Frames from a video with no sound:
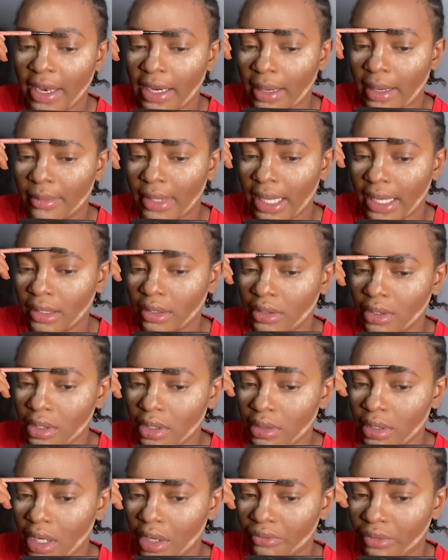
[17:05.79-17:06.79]
I'm like, no,
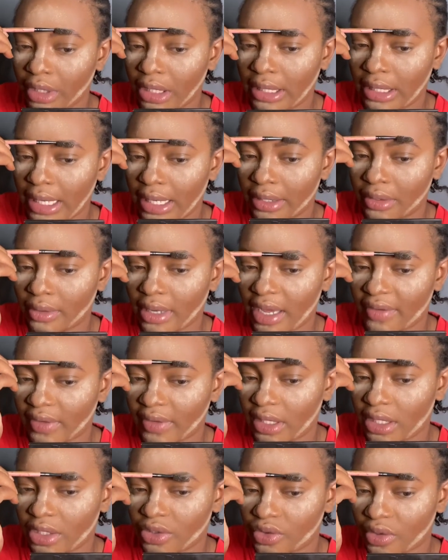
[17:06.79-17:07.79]
not really. I don't have
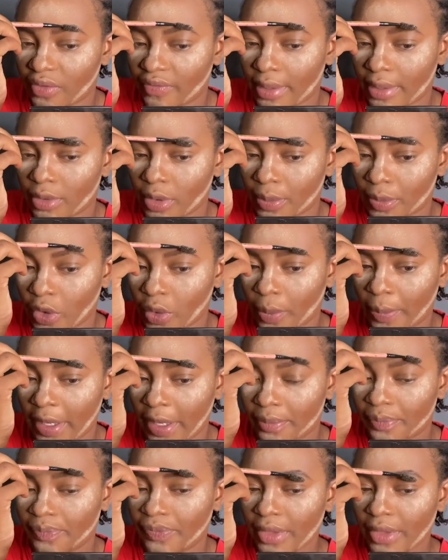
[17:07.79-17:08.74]
any history of abdominal pain.